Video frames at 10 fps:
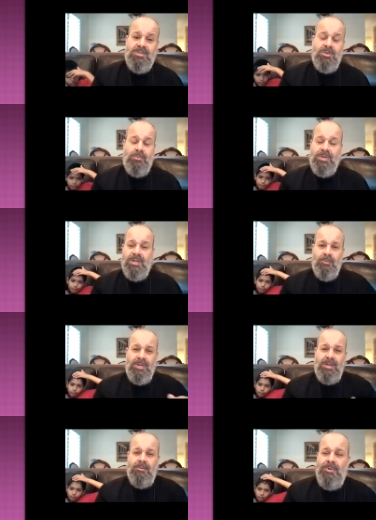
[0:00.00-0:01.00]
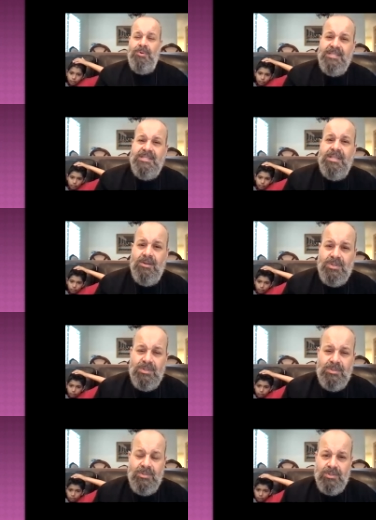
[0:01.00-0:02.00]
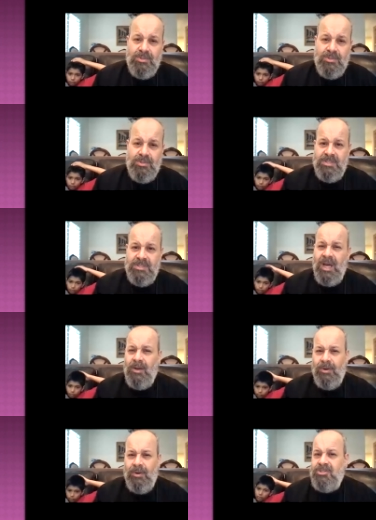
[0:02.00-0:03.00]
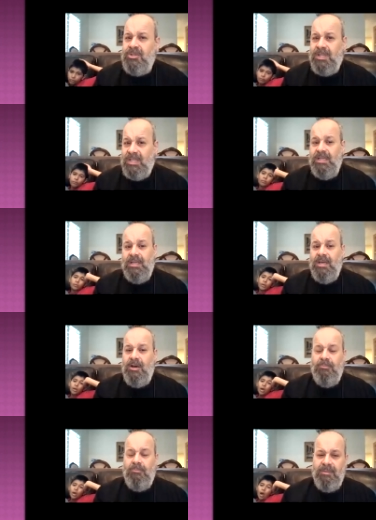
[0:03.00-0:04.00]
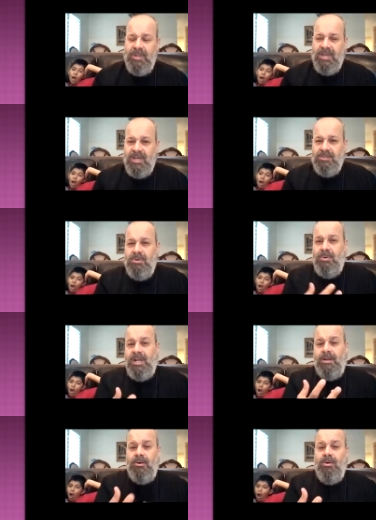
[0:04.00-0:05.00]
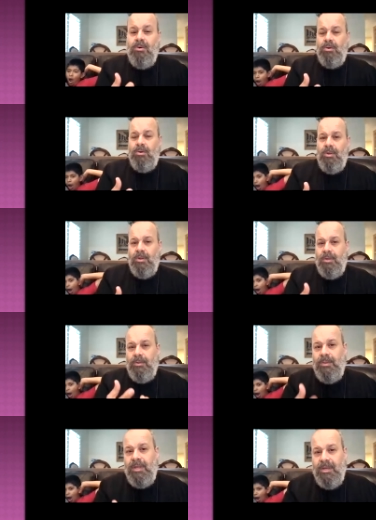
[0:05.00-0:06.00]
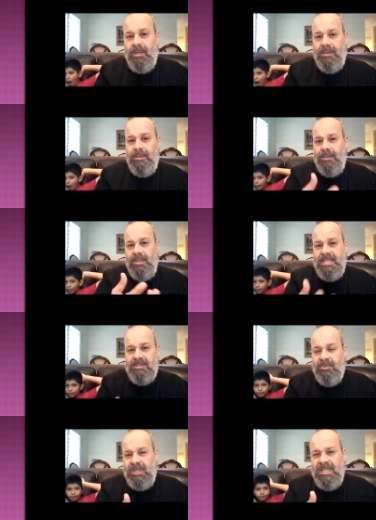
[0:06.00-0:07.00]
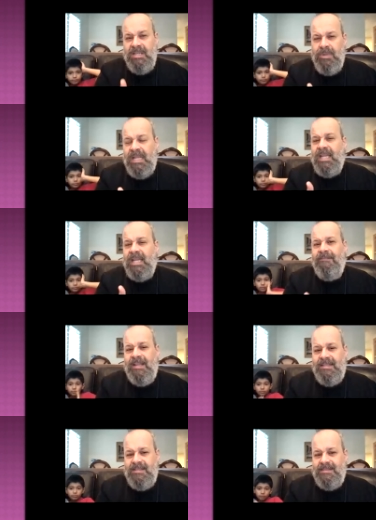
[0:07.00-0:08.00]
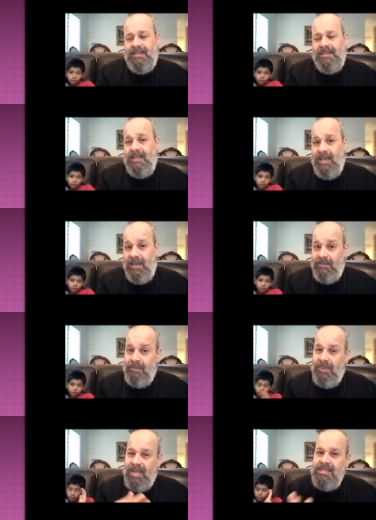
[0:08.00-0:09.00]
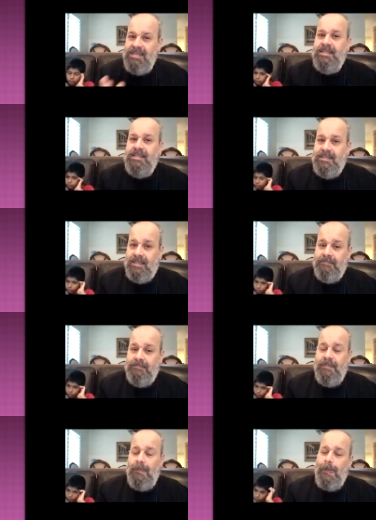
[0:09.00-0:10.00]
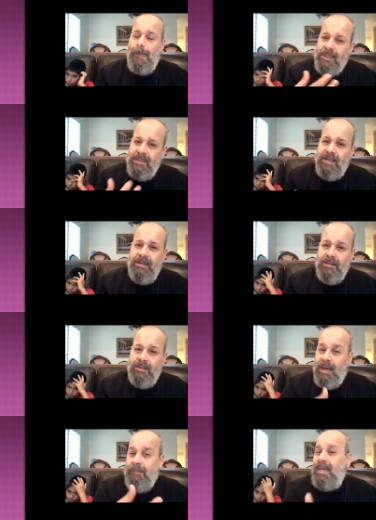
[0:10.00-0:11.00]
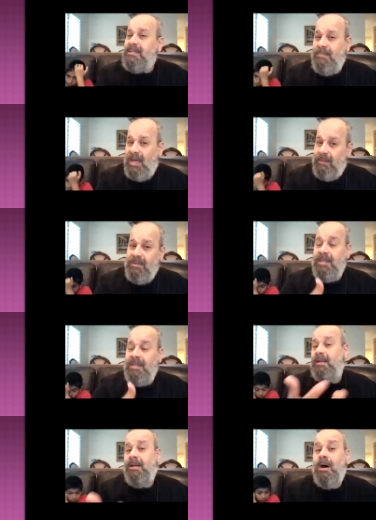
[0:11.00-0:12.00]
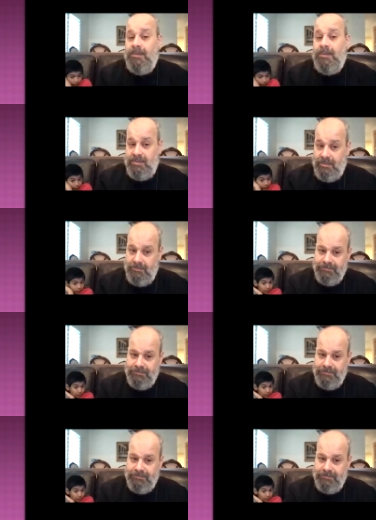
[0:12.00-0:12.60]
So we, we, we listen those, to those stories not grudgingly, but because we want to know the, these real life lessons that they have. And by listening to them, then that makes them happy and that honors them.